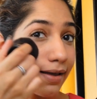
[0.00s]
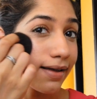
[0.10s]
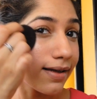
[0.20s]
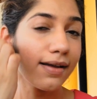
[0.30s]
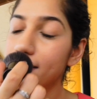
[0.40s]
from the
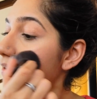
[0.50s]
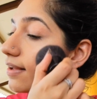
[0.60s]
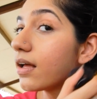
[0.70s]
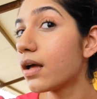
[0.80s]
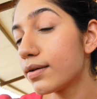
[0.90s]
Huda
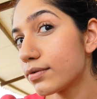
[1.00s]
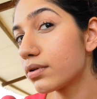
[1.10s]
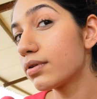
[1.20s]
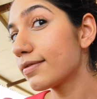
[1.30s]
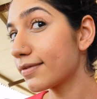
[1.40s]
Beauty
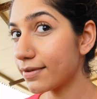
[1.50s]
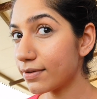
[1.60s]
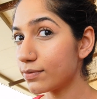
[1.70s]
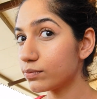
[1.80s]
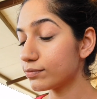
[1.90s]
palette
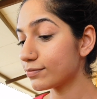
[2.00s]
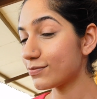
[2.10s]
onto